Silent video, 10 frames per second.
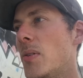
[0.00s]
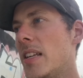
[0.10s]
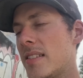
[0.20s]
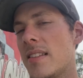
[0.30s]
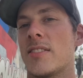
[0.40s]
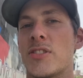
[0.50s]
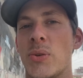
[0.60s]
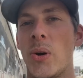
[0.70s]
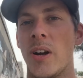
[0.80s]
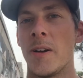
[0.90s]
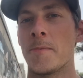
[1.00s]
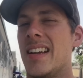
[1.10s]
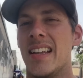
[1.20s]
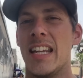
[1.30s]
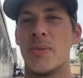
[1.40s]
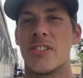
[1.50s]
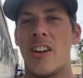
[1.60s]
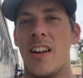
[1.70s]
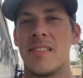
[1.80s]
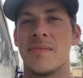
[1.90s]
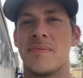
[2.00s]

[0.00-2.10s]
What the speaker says: went into the store, and he was gone.